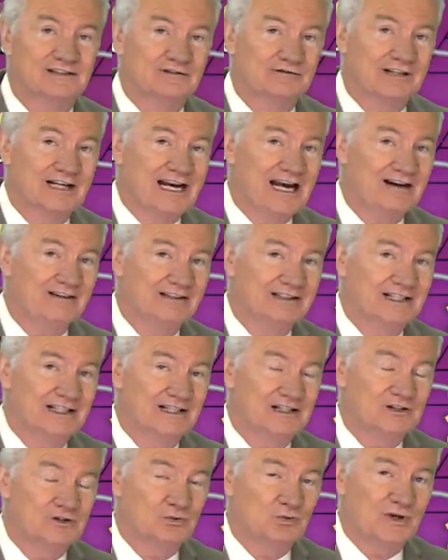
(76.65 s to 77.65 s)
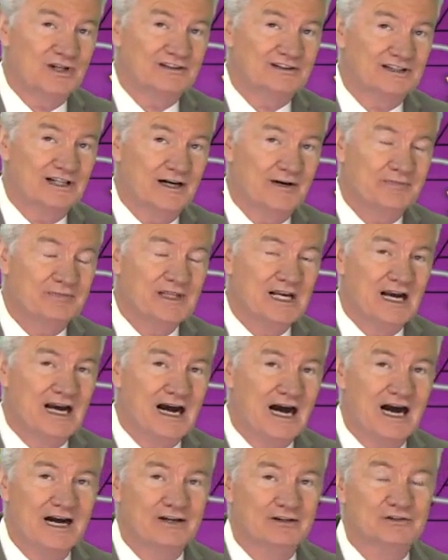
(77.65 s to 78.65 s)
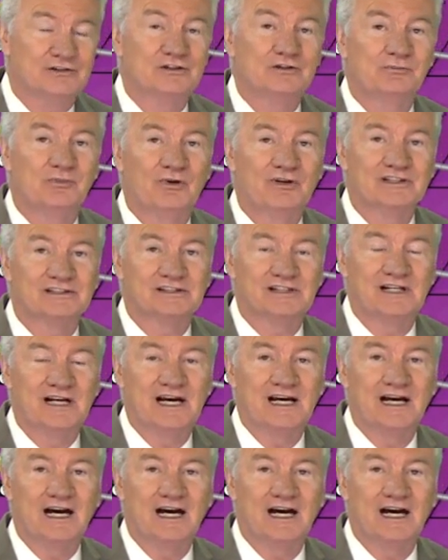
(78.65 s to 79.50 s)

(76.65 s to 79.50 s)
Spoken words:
The reality is, with higher dew points today,